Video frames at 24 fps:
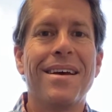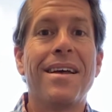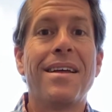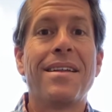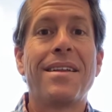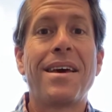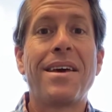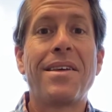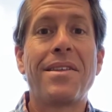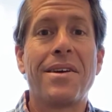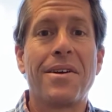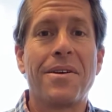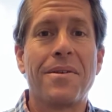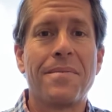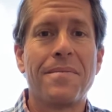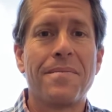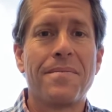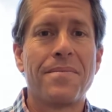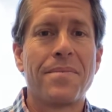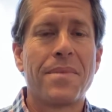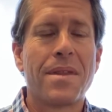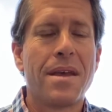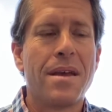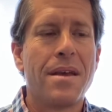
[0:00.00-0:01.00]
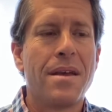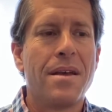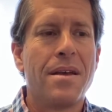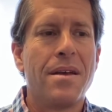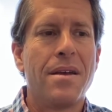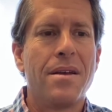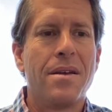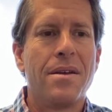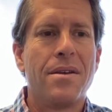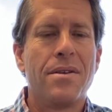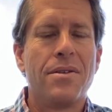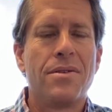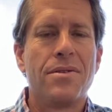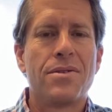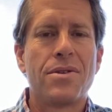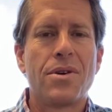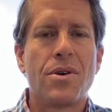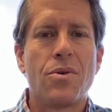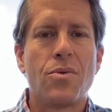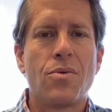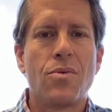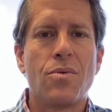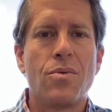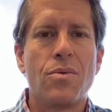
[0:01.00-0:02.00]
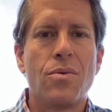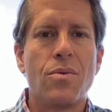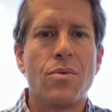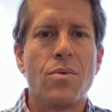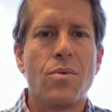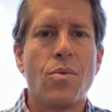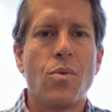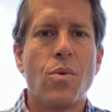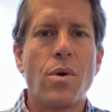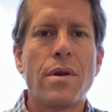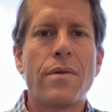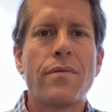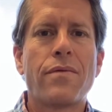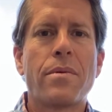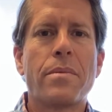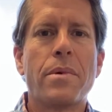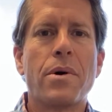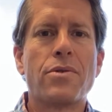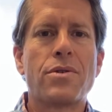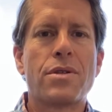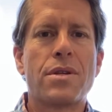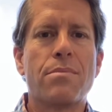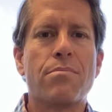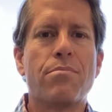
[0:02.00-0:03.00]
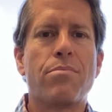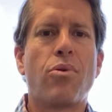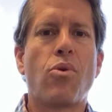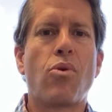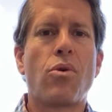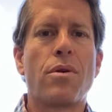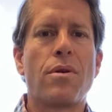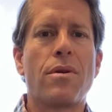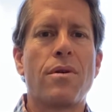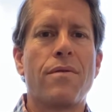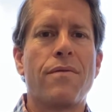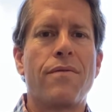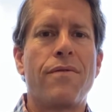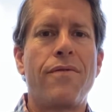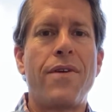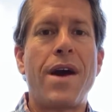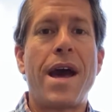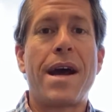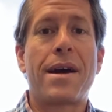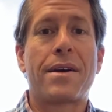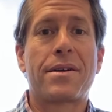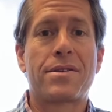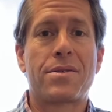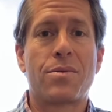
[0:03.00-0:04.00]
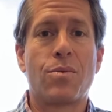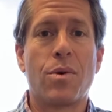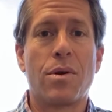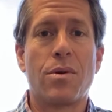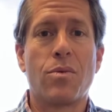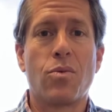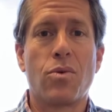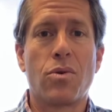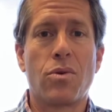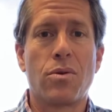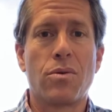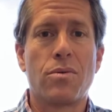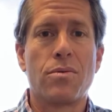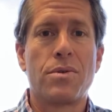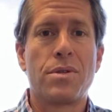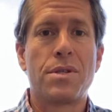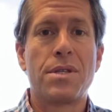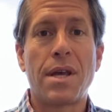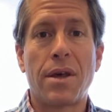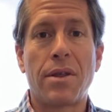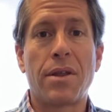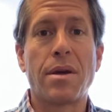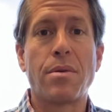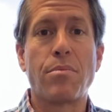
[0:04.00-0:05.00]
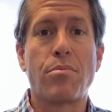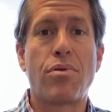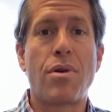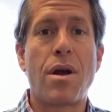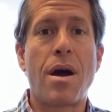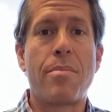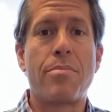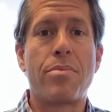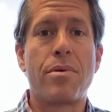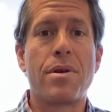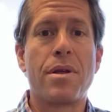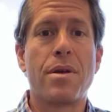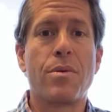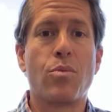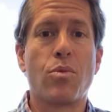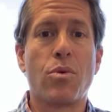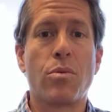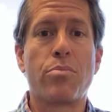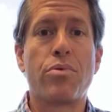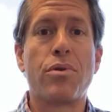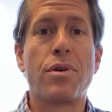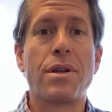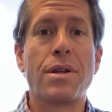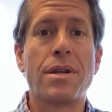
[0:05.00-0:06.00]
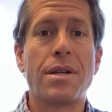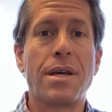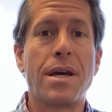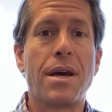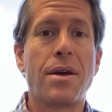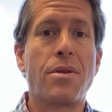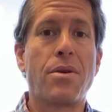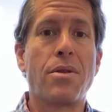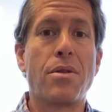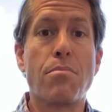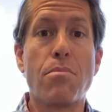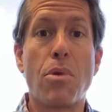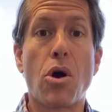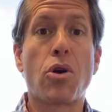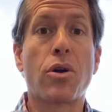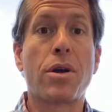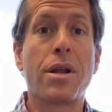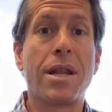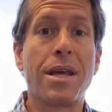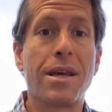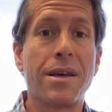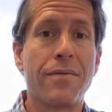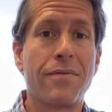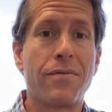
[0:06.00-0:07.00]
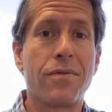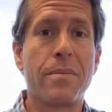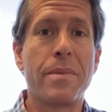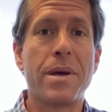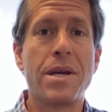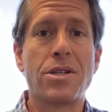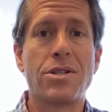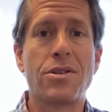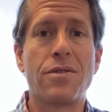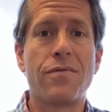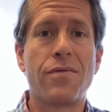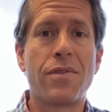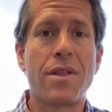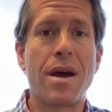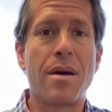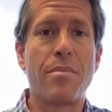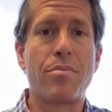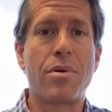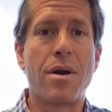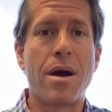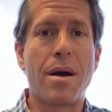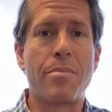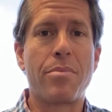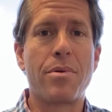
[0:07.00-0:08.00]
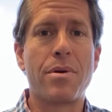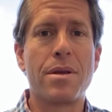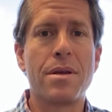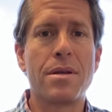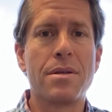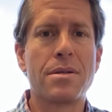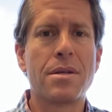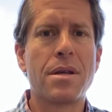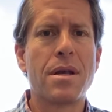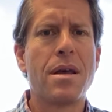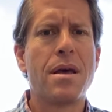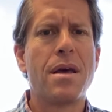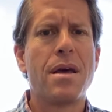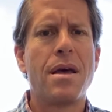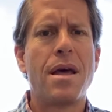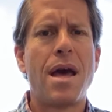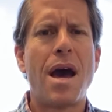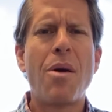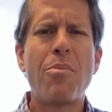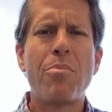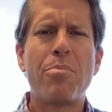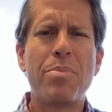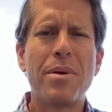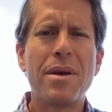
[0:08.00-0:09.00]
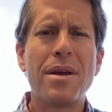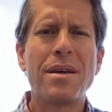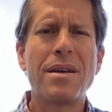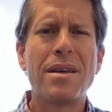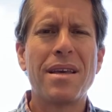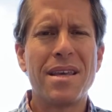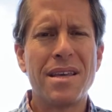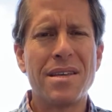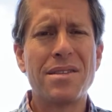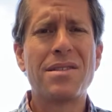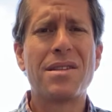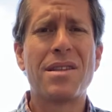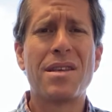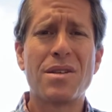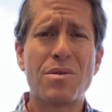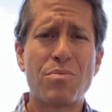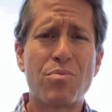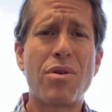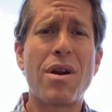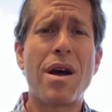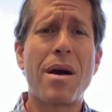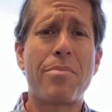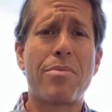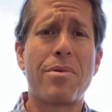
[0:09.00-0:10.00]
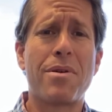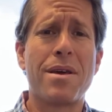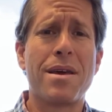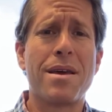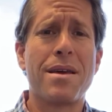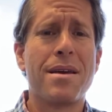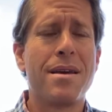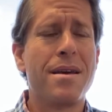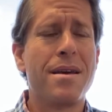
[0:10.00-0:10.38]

Hey there. So, one of the most important facts when we're selling property and we're putting together the marketing information for that property is how big is this property?